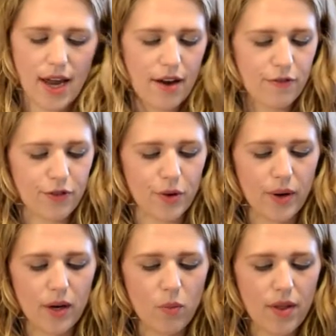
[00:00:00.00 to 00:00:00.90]
and
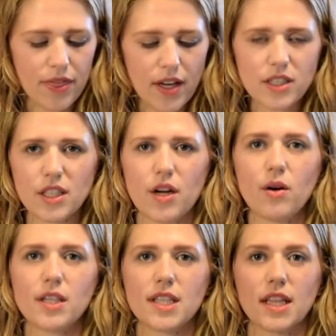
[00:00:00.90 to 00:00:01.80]
fluid. One thing to note
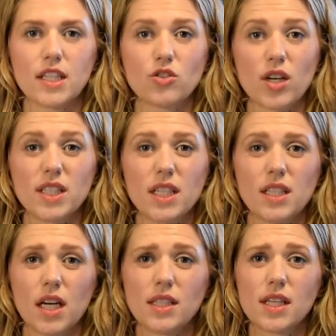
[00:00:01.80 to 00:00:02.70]
is that this dressing
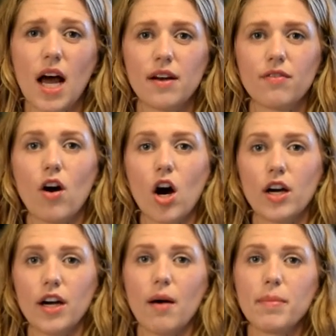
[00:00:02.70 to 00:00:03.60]
does kind of
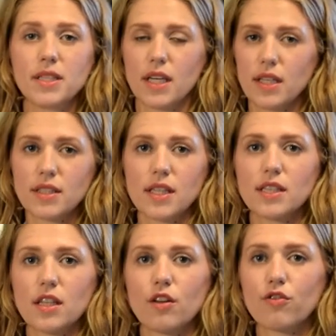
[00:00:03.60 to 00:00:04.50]
harden up as it
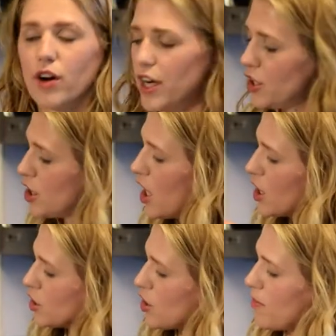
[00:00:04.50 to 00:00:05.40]
sits in the fridge.
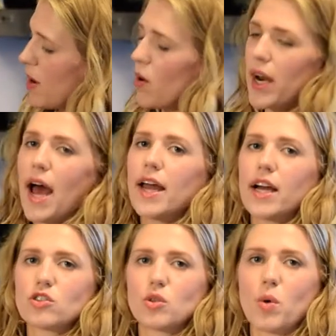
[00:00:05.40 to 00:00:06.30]
So you may want to add
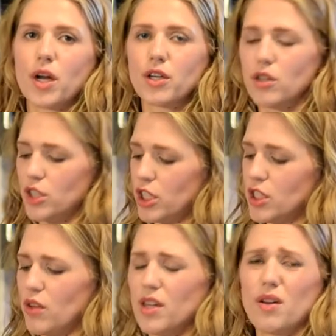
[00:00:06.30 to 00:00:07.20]
extra water or
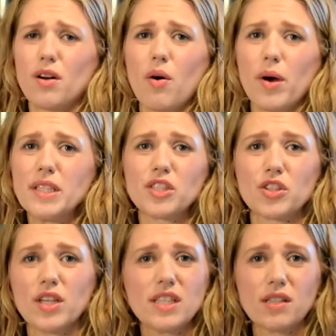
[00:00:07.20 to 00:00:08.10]
just know that you can always
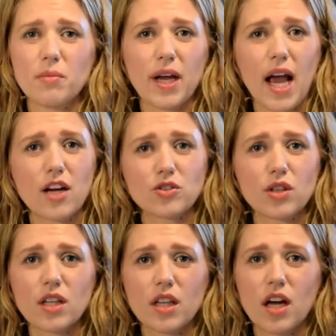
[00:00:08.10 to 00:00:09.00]
stir in some like
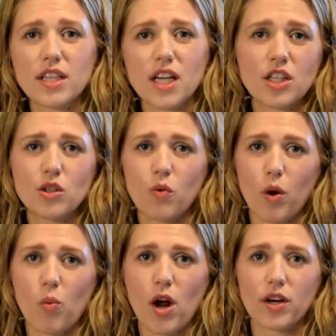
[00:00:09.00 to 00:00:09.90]
extra, a touch of
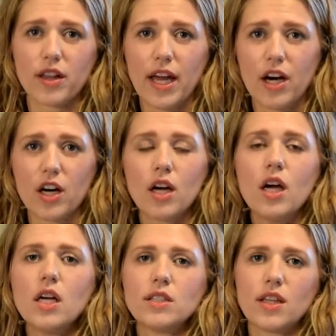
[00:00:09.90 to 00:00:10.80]
warm water later
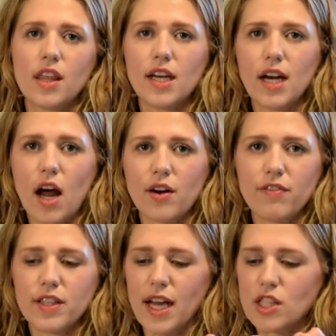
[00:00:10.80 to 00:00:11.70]
to thin it out
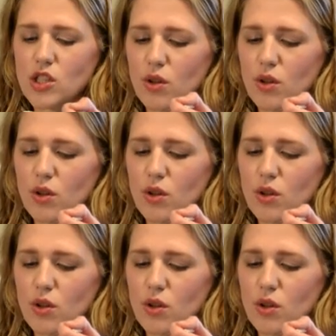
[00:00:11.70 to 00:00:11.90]
if it gets